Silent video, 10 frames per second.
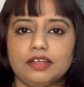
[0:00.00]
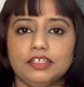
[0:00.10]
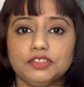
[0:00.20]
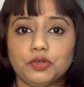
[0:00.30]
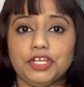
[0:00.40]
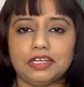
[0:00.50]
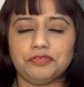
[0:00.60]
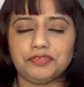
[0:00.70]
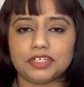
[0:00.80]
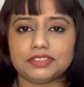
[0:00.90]
So
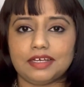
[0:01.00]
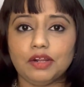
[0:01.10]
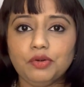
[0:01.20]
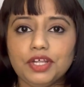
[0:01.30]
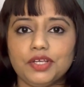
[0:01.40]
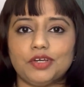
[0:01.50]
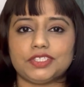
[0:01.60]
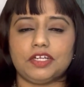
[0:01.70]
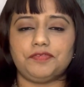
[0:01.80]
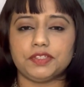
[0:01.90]
if you're surrounding
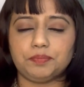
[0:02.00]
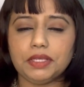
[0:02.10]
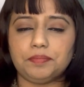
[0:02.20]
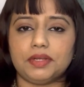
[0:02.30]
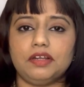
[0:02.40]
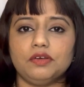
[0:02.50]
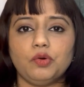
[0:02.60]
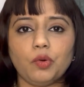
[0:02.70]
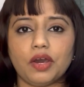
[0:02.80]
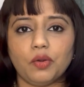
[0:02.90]
yourself with people
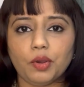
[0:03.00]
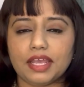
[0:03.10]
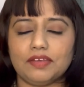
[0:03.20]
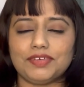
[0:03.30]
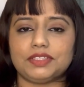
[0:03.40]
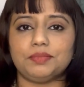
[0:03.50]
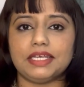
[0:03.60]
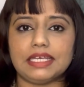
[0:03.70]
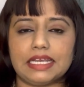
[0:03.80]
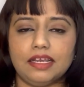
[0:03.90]
who are okay with
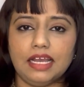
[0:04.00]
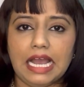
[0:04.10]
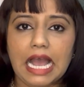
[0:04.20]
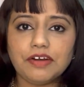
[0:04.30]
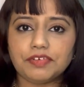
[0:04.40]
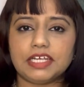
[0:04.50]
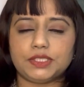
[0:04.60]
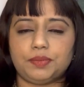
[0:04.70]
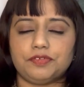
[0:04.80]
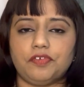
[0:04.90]
being
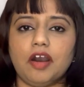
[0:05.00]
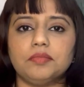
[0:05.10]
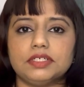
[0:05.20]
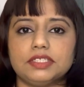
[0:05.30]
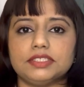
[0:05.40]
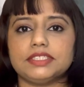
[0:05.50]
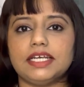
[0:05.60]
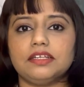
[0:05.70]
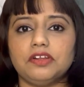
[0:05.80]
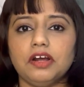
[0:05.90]
average performers
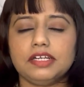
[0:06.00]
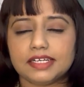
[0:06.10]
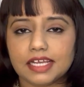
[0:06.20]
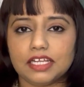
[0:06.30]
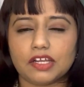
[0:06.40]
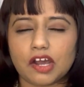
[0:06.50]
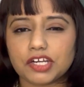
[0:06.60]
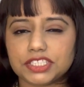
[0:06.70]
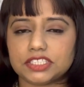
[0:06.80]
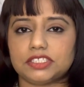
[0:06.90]
and not really
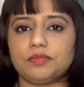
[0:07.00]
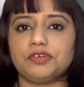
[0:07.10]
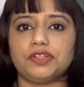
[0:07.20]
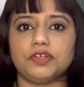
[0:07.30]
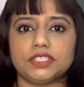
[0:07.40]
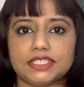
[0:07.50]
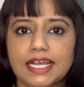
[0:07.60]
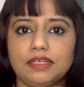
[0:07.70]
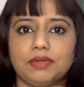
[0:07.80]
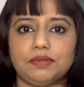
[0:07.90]
conscious about your
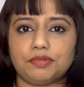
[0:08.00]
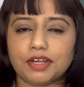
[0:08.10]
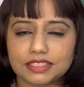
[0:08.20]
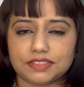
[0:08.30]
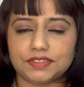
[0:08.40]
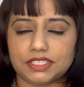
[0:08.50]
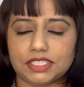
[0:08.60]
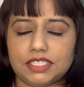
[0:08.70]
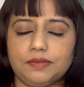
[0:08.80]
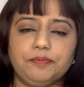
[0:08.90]
time and productivity,